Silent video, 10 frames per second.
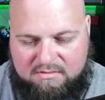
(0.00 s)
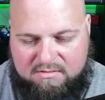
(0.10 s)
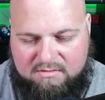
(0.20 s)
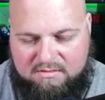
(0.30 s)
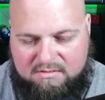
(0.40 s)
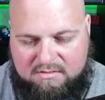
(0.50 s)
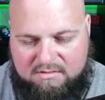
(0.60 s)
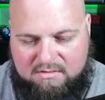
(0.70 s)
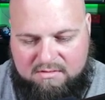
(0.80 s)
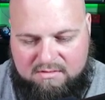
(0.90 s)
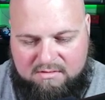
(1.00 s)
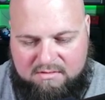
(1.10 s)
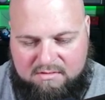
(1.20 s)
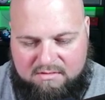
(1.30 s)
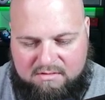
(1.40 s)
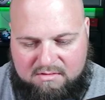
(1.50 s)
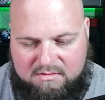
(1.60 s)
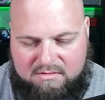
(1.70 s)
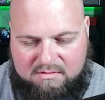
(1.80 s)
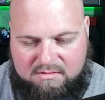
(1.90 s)

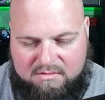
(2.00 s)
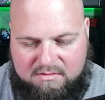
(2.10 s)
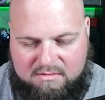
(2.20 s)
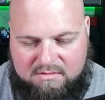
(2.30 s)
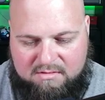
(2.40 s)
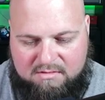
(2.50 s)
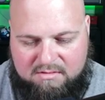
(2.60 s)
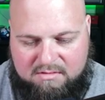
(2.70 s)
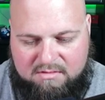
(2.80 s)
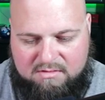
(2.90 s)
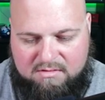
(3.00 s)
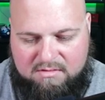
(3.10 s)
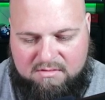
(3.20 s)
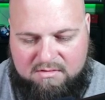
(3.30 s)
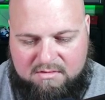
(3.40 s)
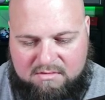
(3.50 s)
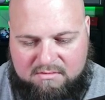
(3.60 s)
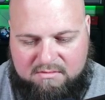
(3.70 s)
Nothing is said.